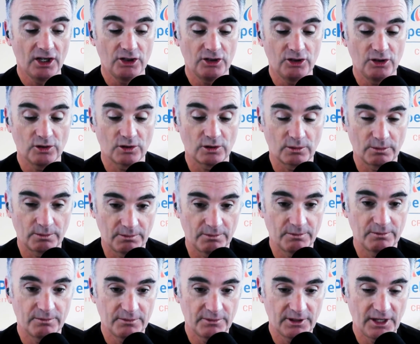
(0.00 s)
your
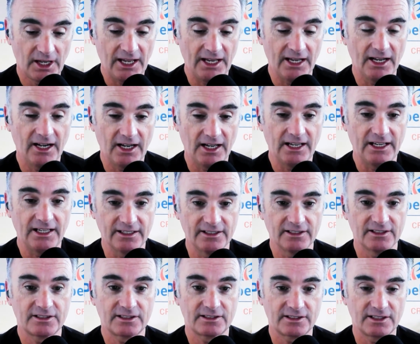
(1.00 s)
ai
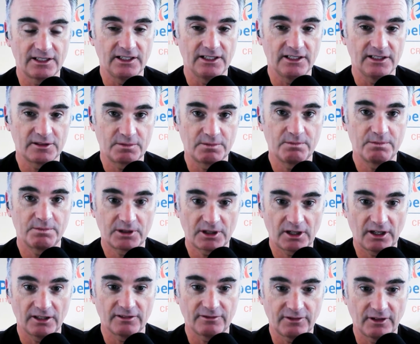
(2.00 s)
is is
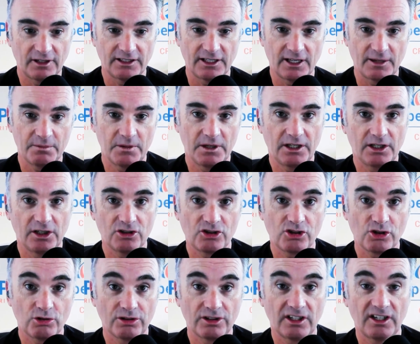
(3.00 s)
codifying that, making
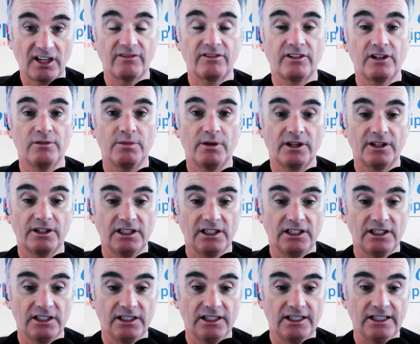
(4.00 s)
sure that
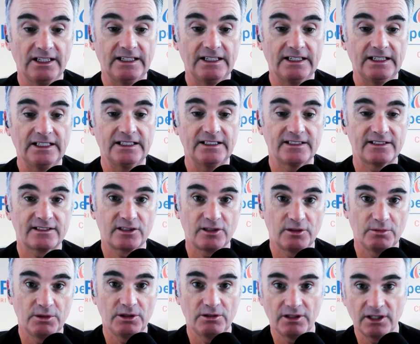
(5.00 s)
everybody is
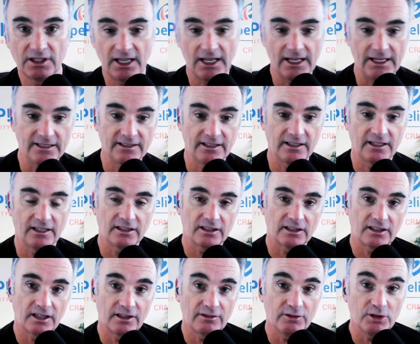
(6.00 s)
communicating in a
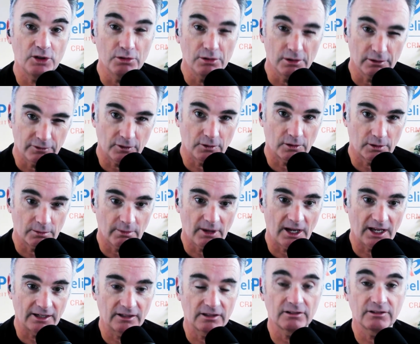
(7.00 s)
kind of uniform
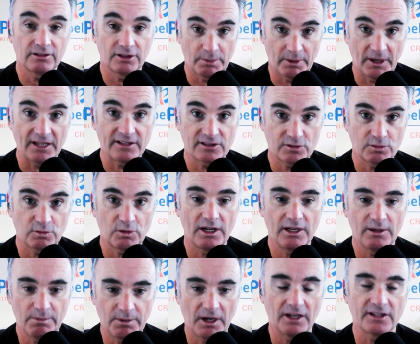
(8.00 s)
manner, the best
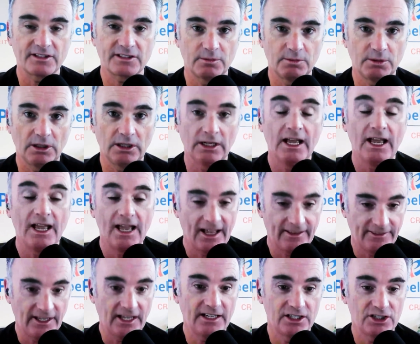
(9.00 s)
way possible.
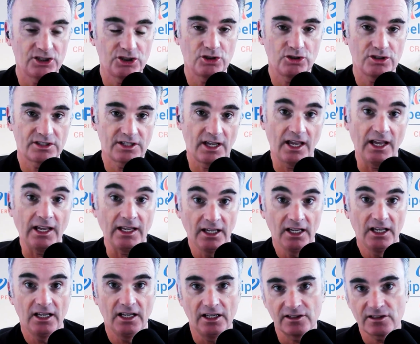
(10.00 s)
And then, as you say,
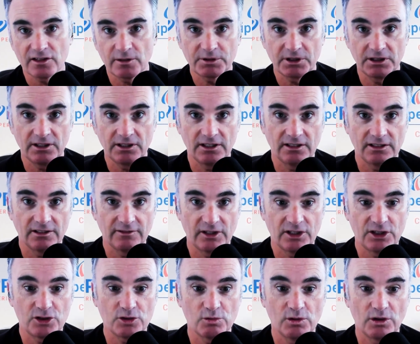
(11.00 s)
it's up to the
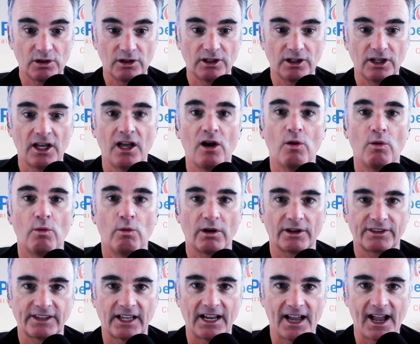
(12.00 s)
individual
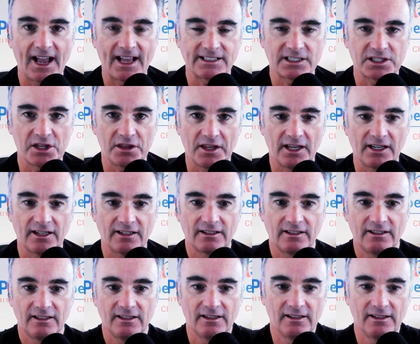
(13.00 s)
what they add to that.